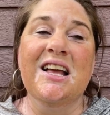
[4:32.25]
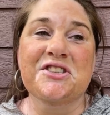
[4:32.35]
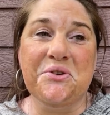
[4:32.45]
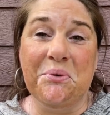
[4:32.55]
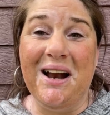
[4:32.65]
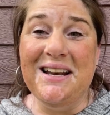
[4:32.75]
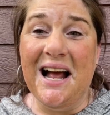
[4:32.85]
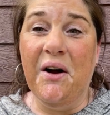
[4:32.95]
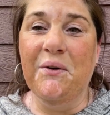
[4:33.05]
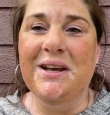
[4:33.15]
So right
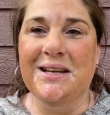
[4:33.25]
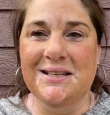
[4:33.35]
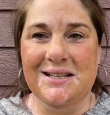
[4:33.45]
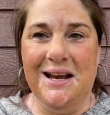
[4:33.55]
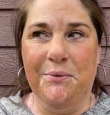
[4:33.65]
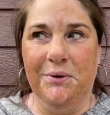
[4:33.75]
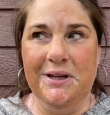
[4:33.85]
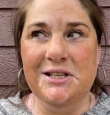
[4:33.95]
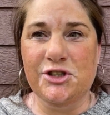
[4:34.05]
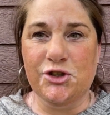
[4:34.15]
now it is a
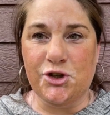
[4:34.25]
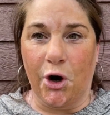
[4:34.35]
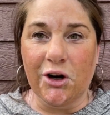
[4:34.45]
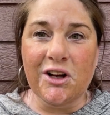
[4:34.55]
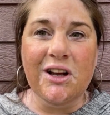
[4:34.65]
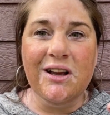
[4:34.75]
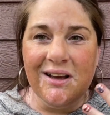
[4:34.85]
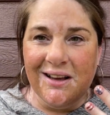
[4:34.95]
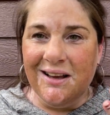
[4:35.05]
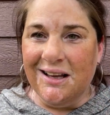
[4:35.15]
really stark
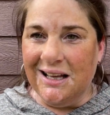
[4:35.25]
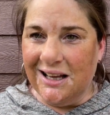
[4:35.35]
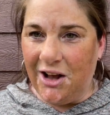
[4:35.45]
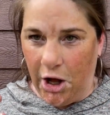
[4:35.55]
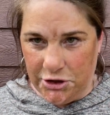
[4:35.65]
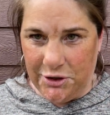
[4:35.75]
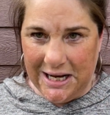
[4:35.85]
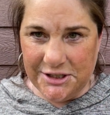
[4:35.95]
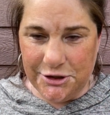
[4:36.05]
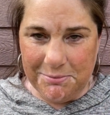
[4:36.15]

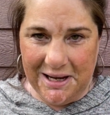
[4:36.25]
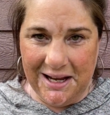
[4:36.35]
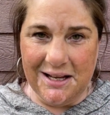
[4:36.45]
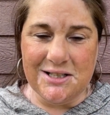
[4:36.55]
contrast to me.